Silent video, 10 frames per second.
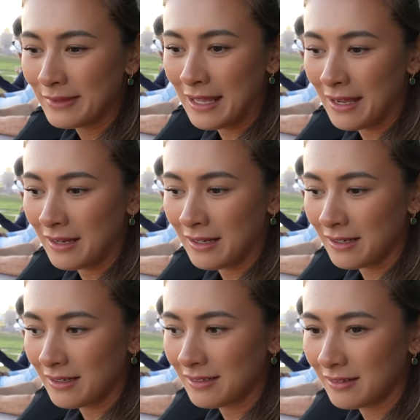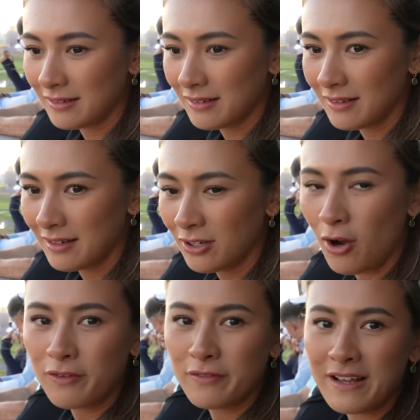Like,
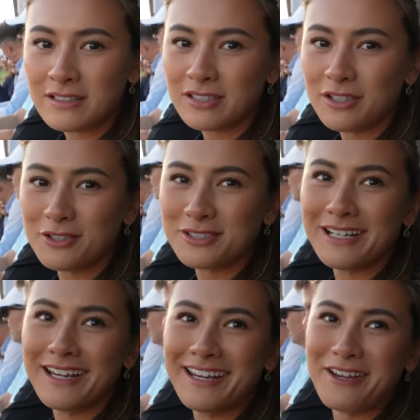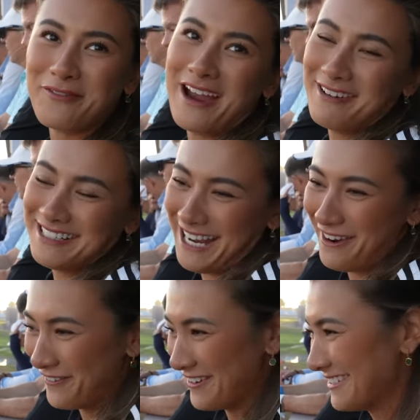golf events are usually very
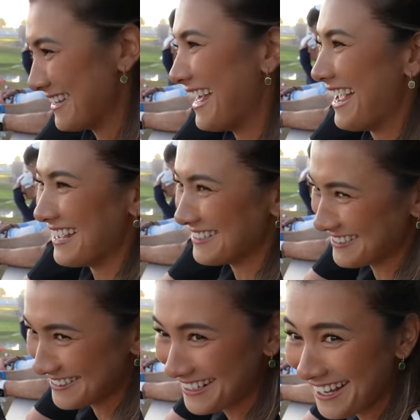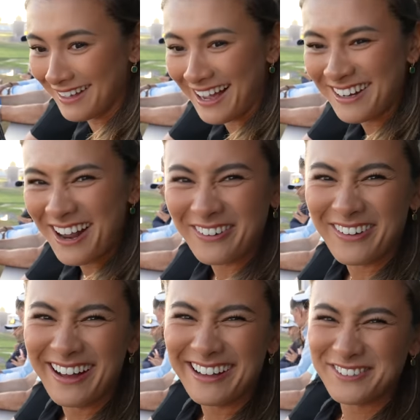different to this. I don't
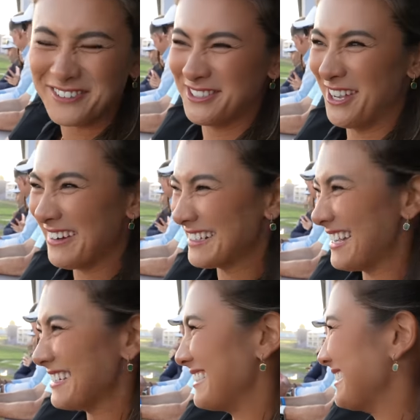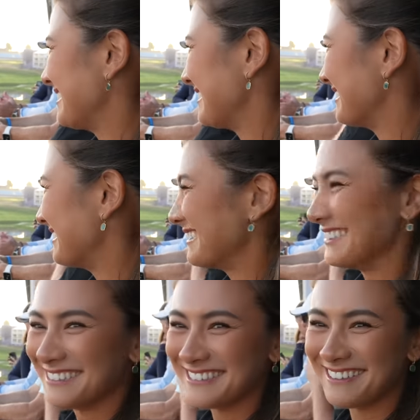know, I'm
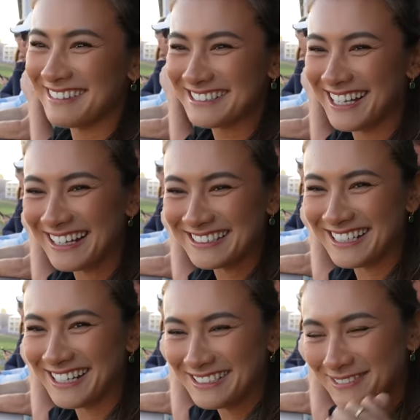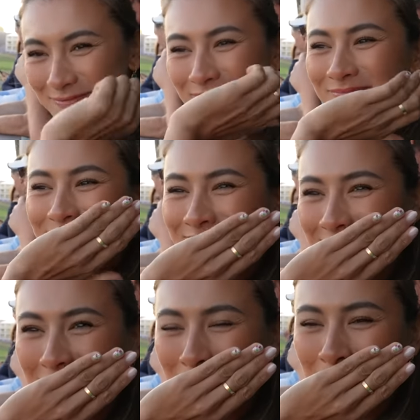so excited.
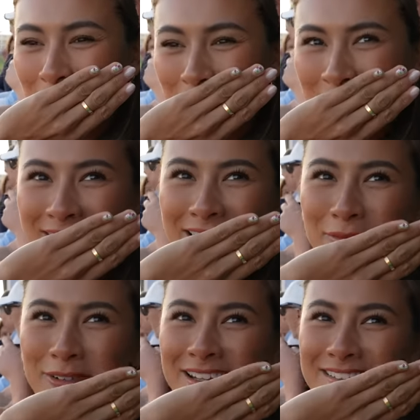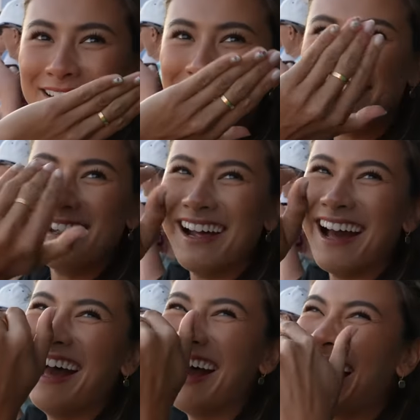You think I'm crazy?
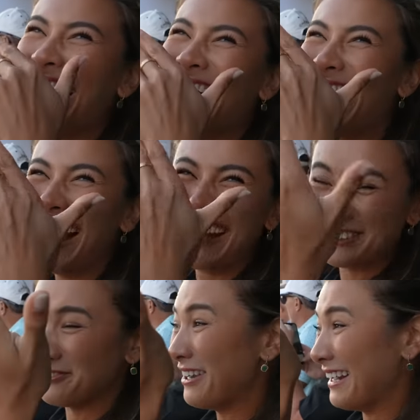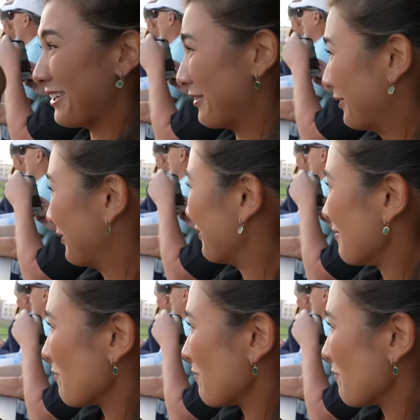It's really cool.